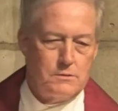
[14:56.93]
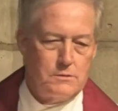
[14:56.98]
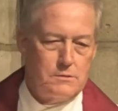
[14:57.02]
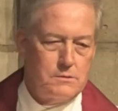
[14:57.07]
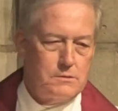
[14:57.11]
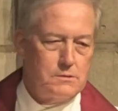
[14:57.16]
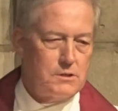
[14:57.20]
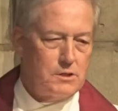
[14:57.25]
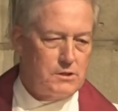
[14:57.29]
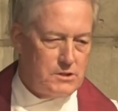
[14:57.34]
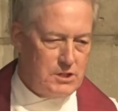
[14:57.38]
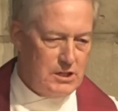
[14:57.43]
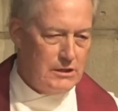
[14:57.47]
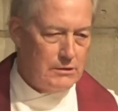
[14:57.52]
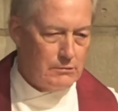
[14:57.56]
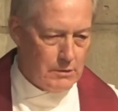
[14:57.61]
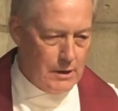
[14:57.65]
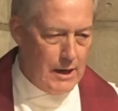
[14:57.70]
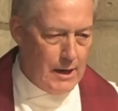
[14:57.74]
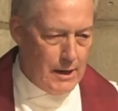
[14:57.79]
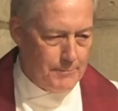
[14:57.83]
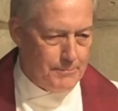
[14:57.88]
to tear
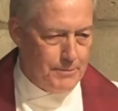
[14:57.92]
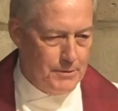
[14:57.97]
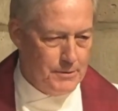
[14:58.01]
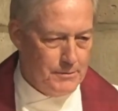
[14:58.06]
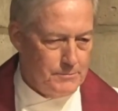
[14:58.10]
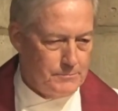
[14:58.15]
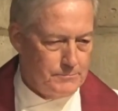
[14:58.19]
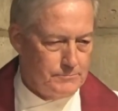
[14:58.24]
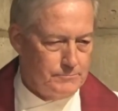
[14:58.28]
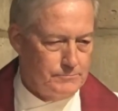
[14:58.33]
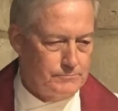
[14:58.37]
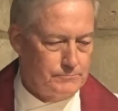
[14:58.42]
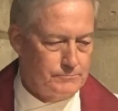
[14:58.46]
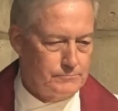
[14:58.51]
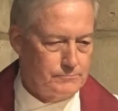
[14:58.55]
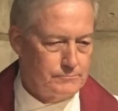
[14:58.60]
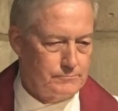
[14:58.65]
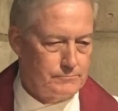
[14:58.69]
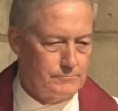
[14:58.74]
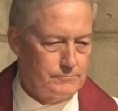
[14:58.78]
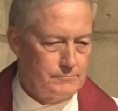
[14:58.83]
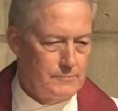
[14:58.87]
up.
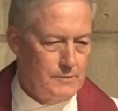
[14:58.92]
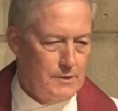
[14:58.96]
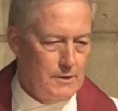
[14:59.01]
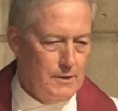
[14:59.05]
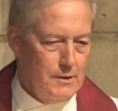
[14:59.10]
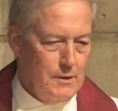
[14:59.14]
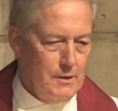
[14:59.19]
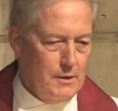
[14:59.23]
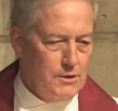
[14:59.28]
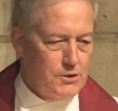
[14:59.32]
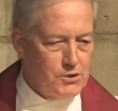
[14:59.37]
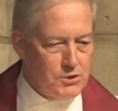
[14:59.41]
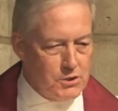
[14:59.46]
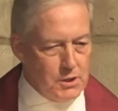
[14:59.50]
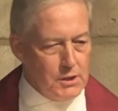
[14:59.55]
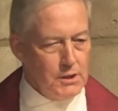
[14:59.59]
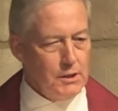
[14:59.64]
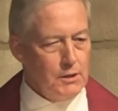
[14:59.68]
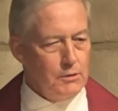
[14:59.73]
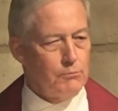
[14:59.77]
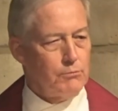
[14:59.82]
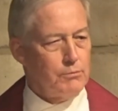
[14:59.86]

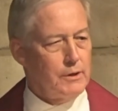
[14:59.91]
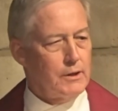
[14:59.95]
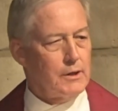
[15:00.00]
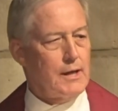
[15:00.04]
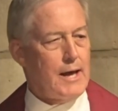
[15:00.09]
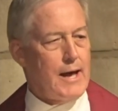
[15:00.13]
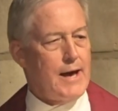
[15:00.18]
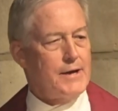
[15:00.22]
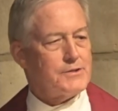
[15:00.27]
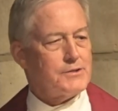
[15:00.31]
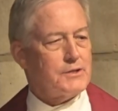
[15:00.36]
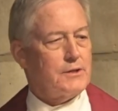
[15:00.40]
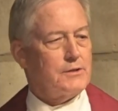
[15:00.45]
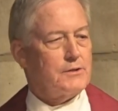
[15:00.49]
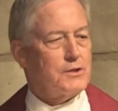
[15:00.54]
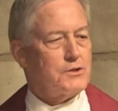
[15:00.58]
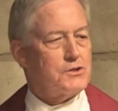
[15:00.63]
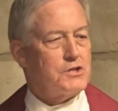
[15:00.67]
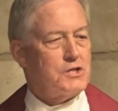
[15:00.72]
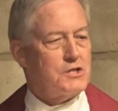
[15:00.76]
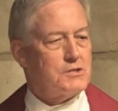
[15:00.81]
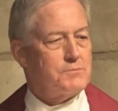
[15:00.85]
She, realizing that
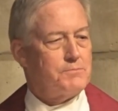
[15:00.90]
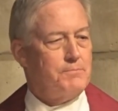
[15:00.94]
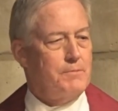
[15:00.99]
she's